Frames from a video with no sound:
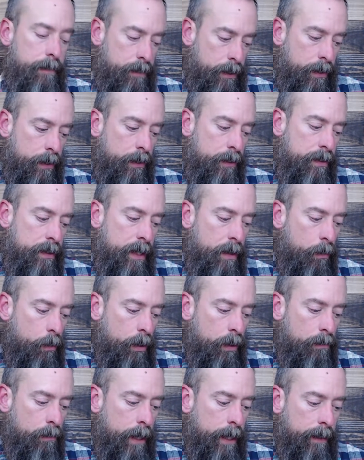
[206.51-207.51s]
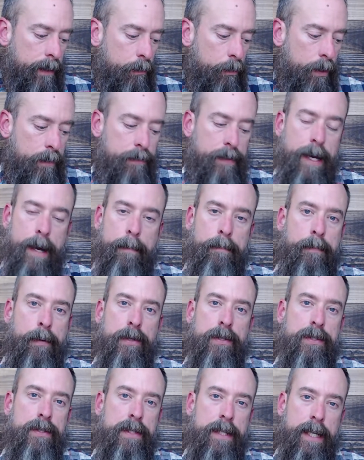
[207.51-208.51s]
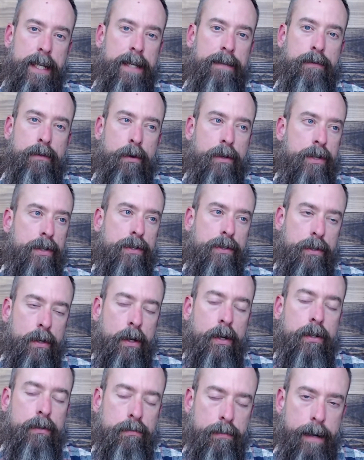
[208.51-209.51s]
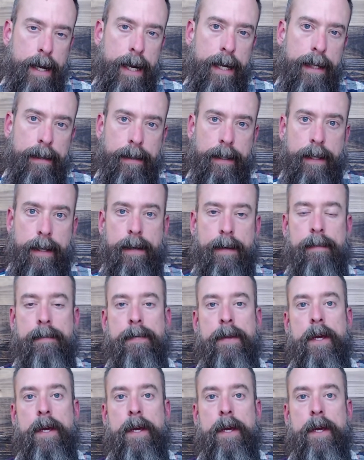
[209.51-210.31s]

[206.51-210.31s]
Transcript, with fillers: to use that word rightly, we've not perceived or discerned rightly